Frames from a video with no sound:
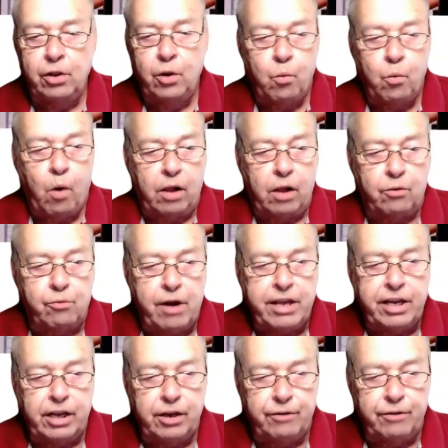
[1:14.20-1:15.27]
while
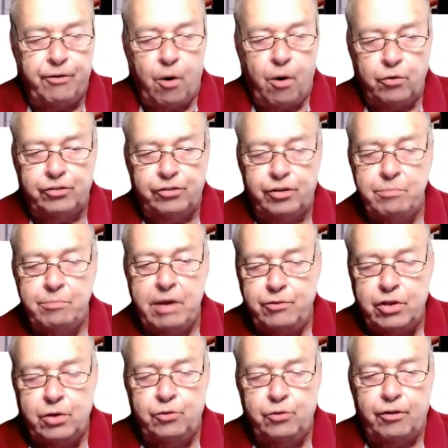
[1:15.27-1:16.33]
regular folks make
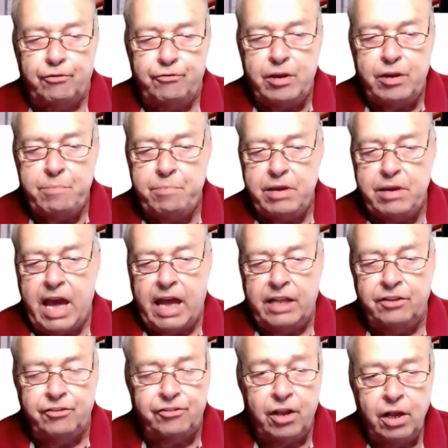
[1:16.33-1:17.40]
use of
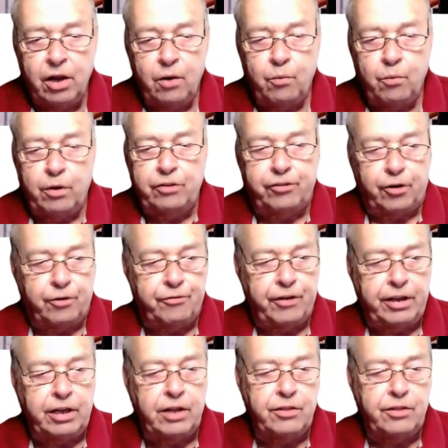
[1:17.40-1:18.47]
VPNs when
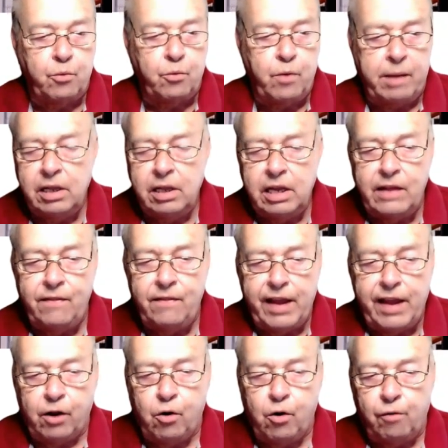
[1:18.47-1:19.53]
surfing the web in
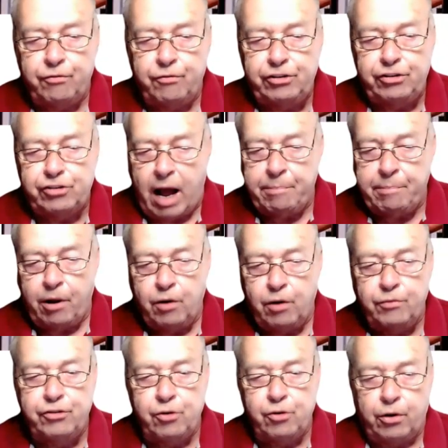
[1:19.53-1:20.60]
their coffee shop
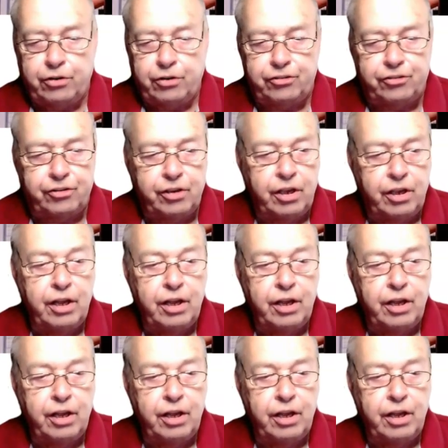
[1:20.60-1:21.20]
of choice.